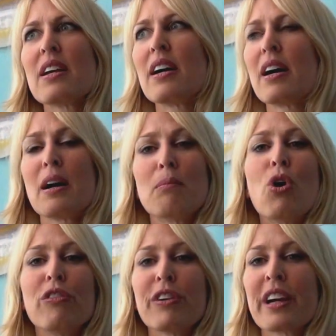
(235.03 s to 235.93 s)

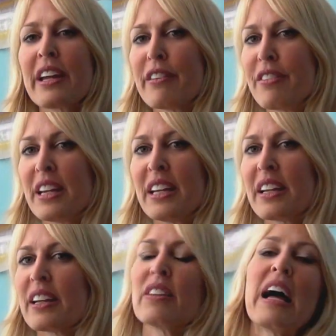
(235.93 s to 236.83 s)

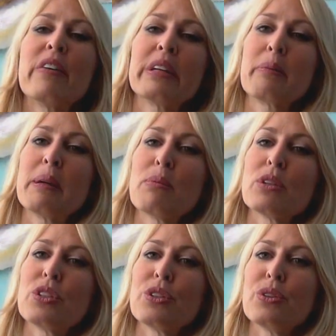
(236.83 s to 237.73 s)
overgiving, allowing
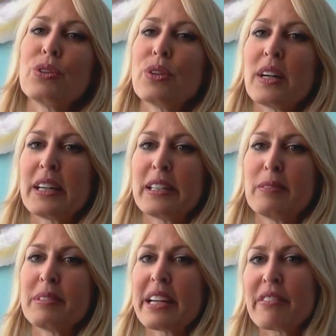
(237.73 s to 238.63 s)
people to
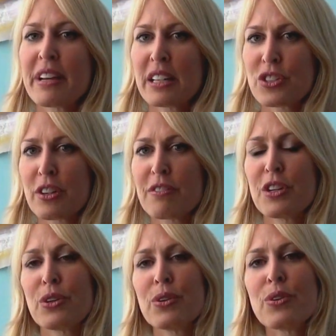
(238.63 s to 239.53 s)
take advantage of
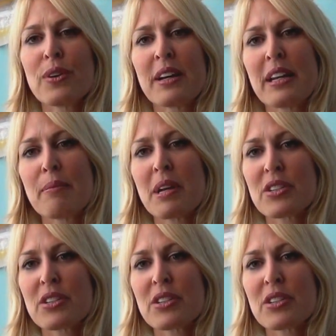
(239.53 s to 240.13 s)
you. And I'm not